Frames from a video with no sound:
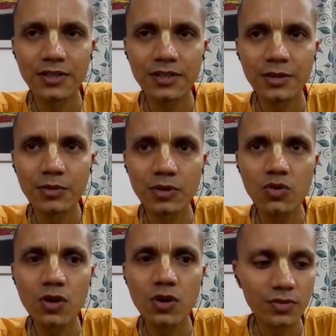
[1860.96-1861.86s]
about how
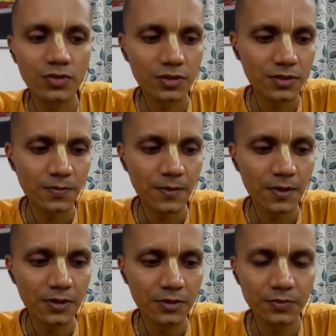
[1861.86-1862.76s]
to offer
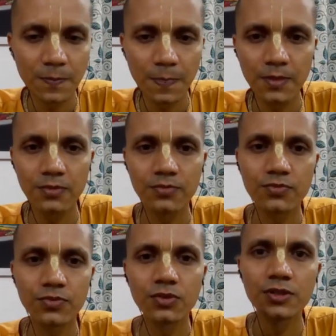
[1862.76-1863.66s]
um,
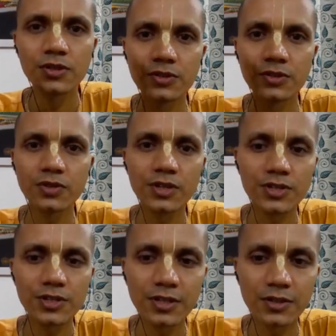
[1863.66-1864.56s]
food to
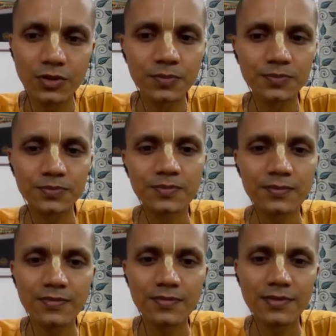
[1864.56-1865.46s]
Krishna at home.
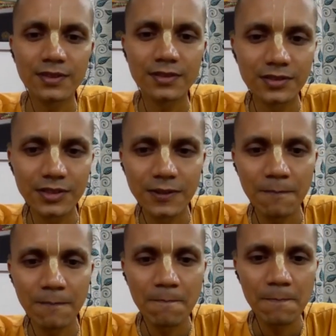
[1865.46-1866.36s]
Okay,
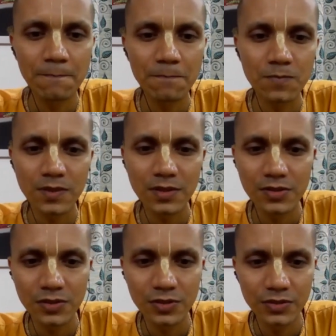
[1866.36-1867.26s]

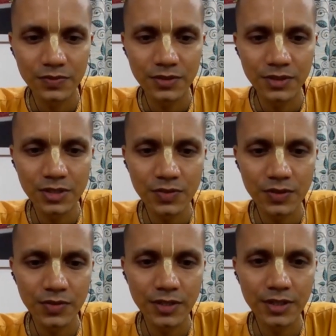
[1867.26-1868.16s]
so in this way
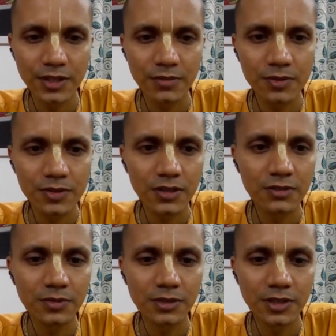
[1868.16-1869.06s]
we can take
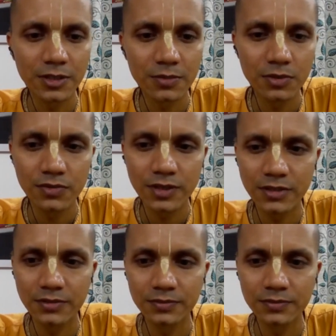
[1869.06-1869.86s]
prasadam and get purified.